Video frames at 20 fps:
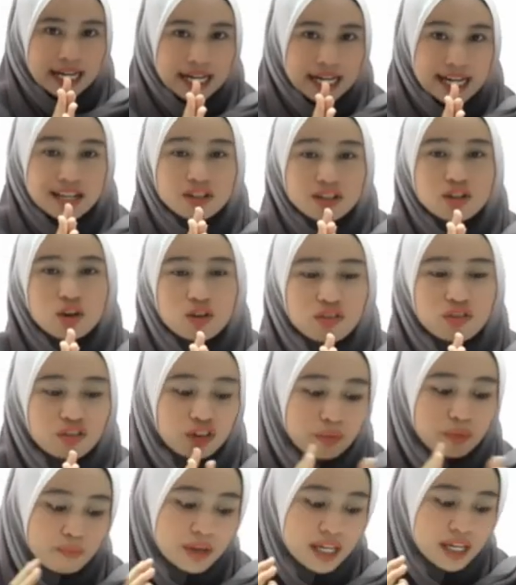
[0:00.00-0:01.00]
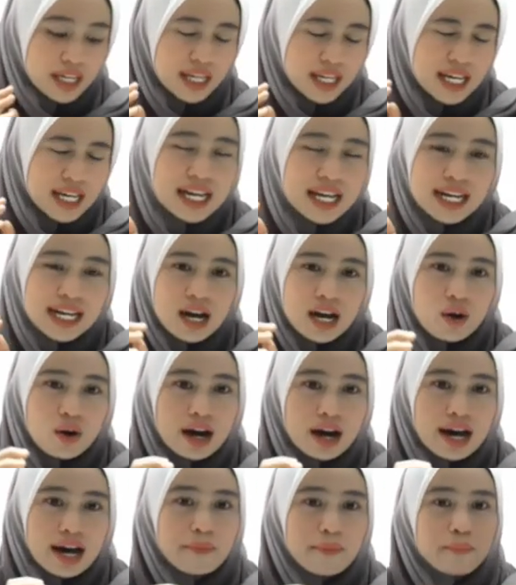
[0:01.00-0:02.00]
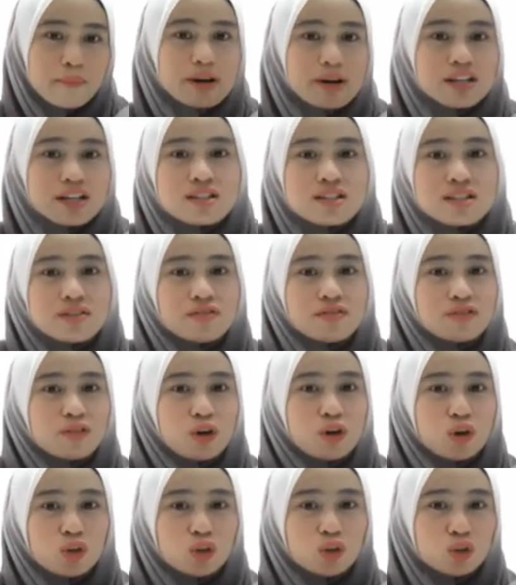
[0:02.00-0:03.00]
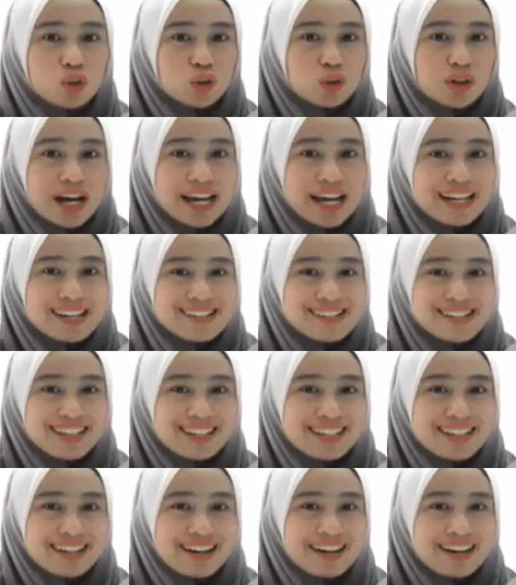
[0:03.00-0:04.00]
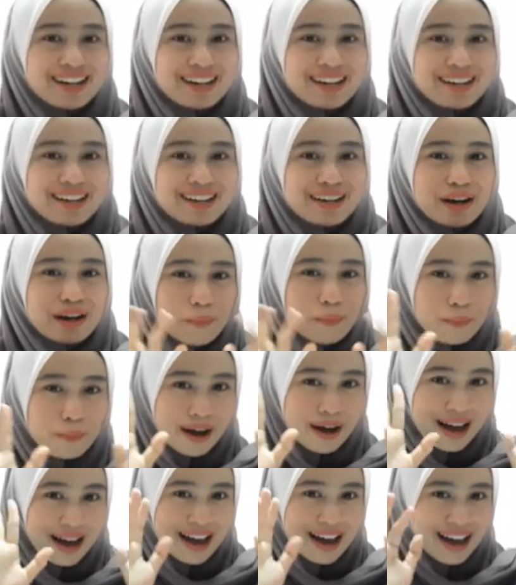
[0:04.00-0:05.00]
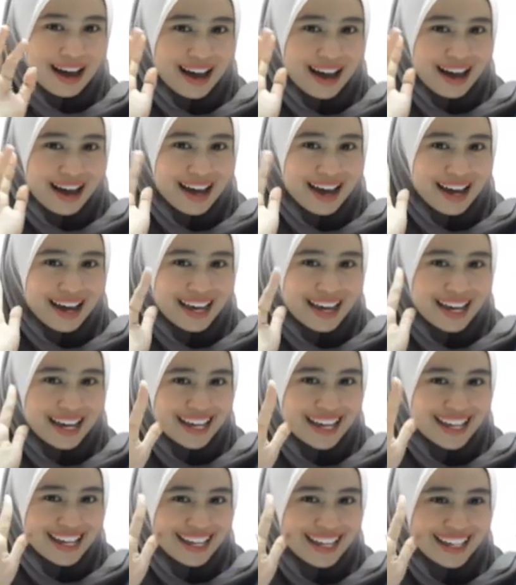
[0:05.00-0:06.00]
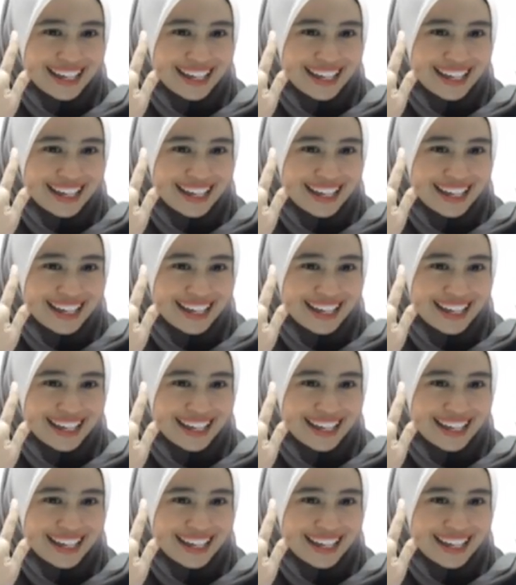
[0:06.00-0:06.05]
that's all from me. Now I pass the floor to NURAINI SYAKIRAH. Bye.